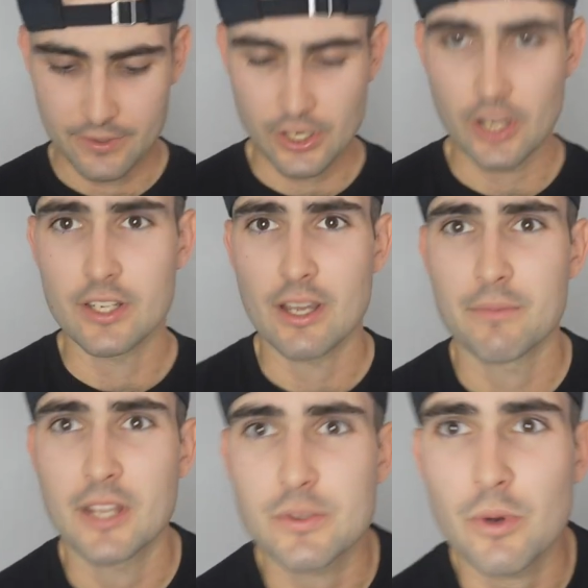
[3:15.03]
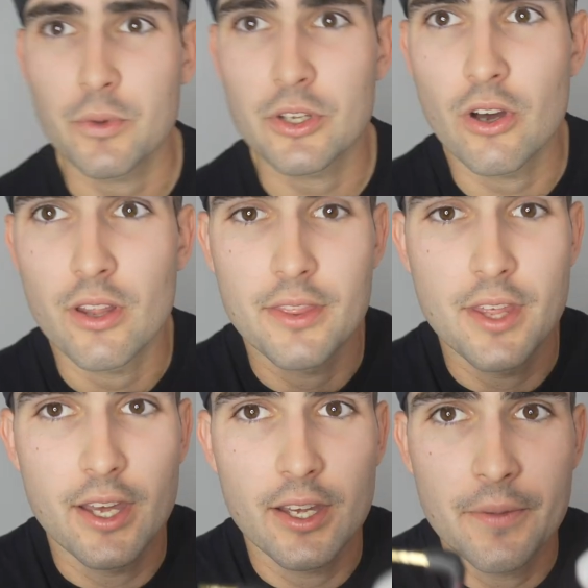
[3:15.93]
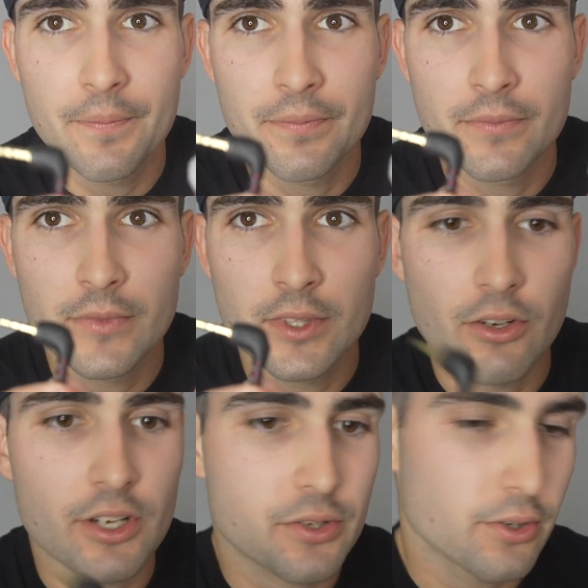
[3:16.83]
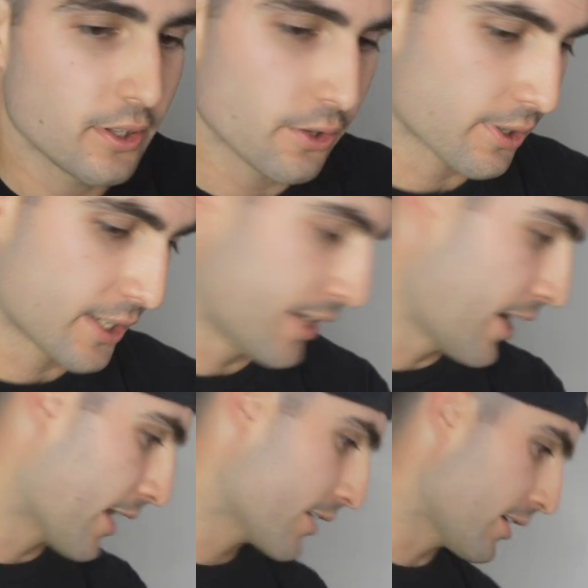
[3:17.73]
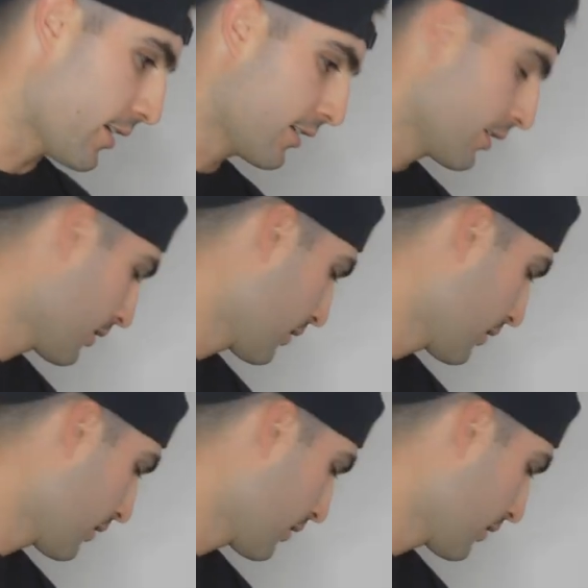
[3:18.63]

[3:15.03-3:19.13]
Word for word: So yeah, that's what we got there. Nice good little connector.